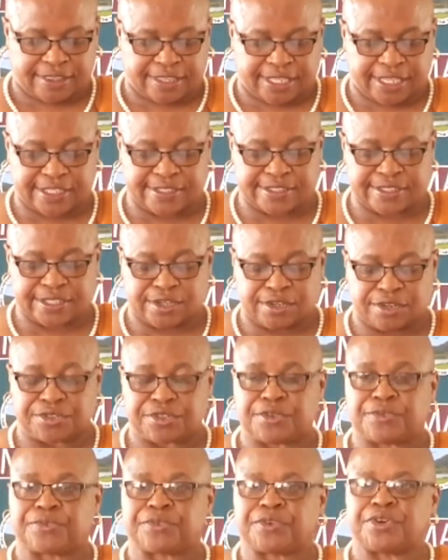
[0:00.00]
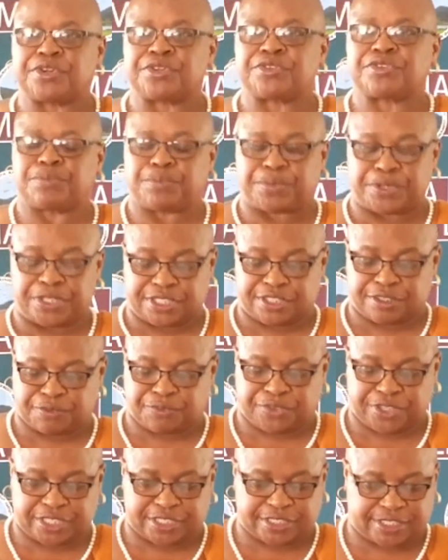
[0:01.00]
There is a lot of contributing
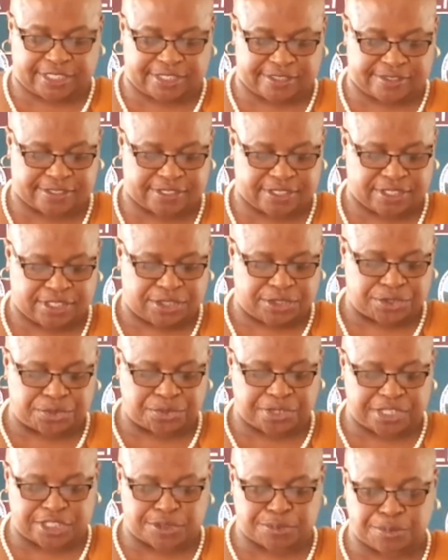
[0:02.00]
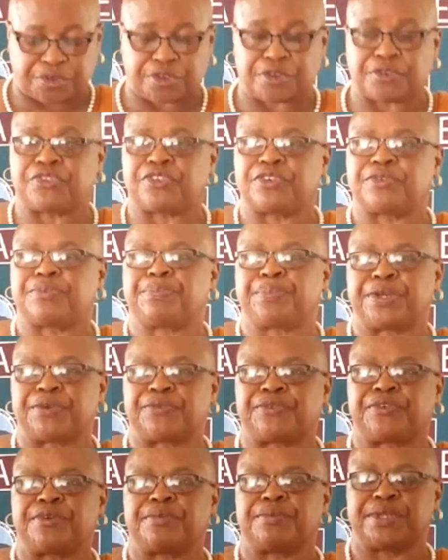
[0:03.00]
factors towards poor
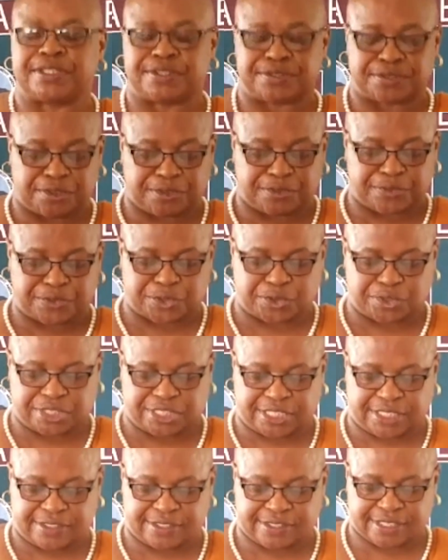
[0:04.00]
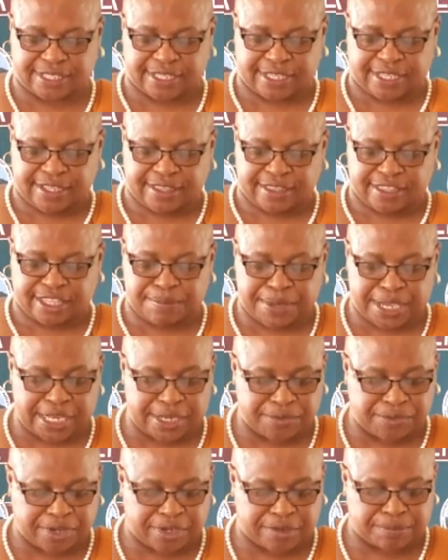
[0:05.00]
performance of students, the
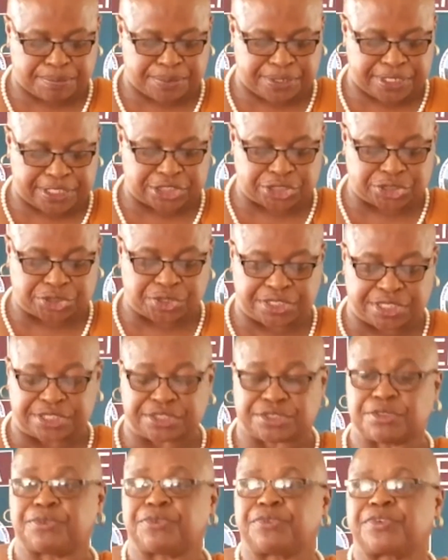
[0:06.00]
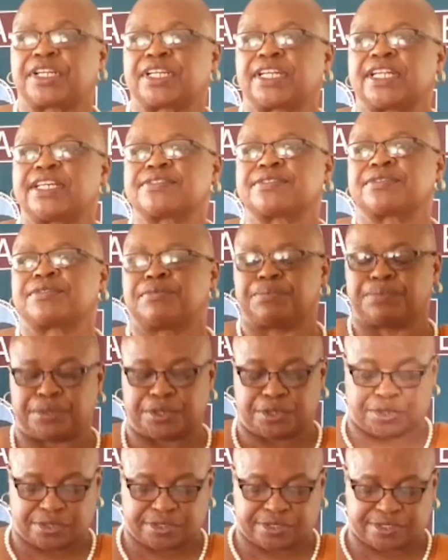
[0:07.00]
main one being shortage of classroom
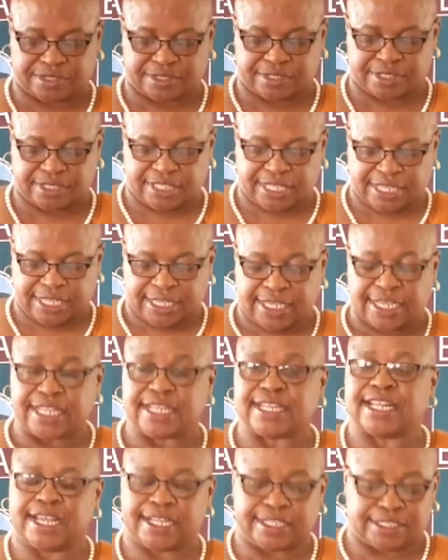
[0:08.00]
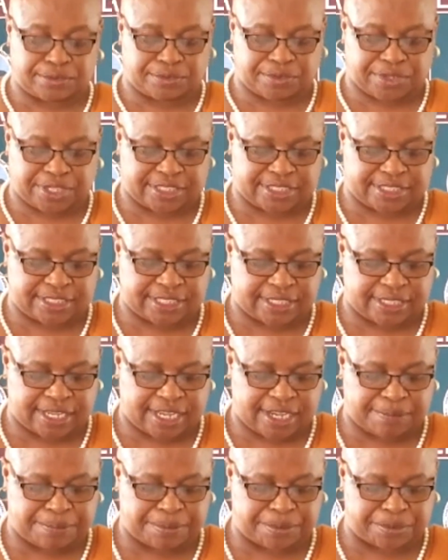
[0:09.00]
blocks, inadequate
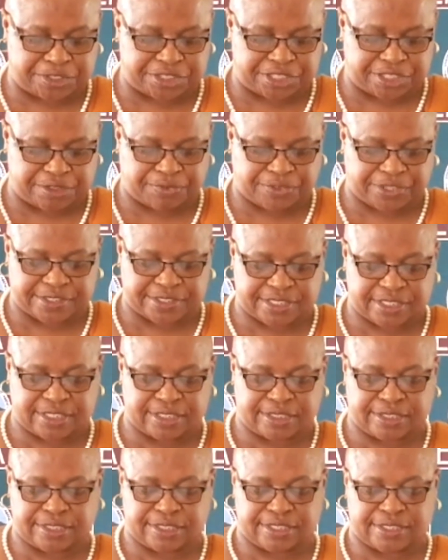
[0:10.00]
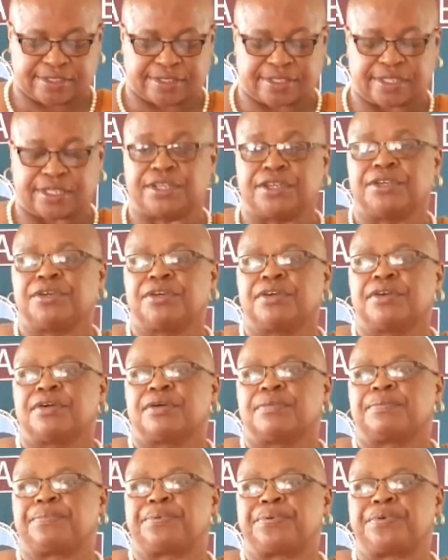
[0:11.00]
ablution facilities,
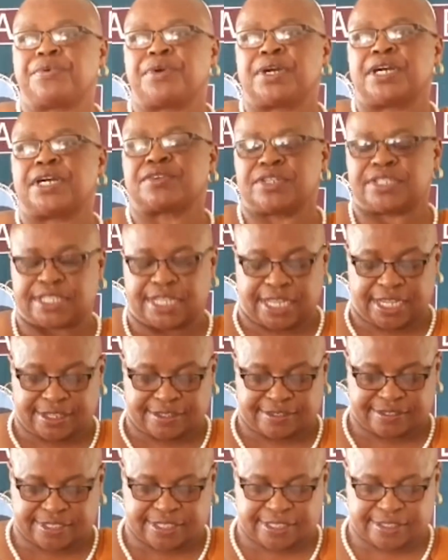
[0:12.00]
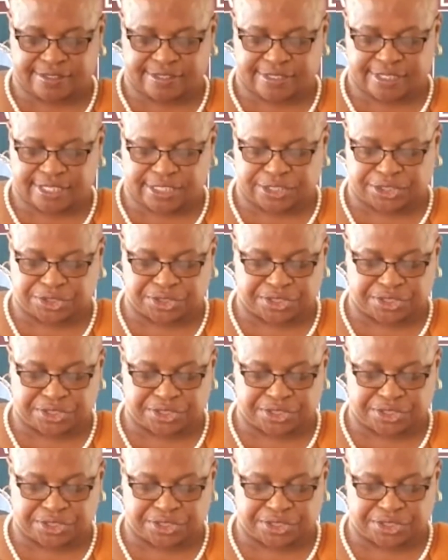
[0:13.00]
poor road access, and